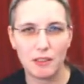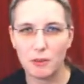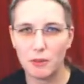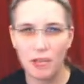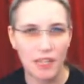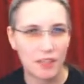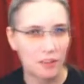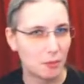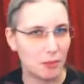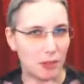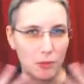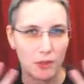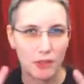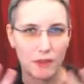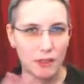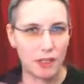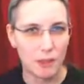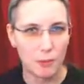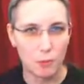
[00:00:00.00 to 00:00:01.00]
Don't ask me
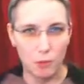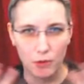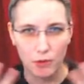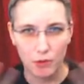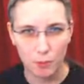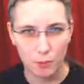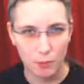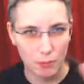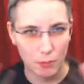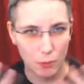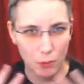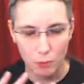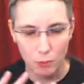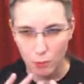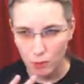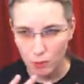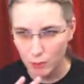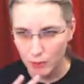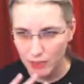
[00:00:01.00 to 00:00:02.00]
what that was,
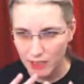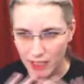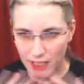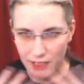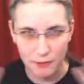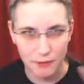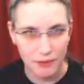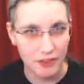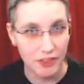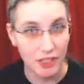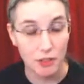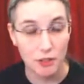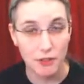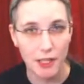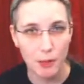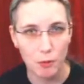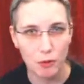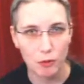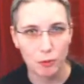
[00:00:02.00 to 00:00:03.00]
what what kind of
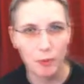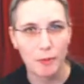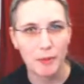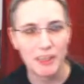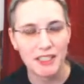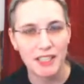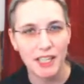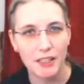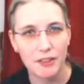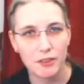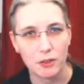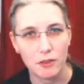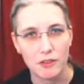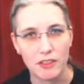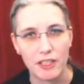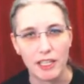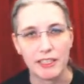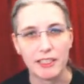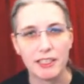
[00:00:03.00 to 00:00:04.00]
discussion that was with my tax
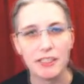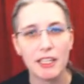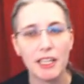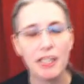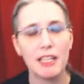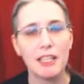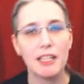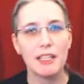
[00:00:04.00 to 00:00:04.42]
consultant.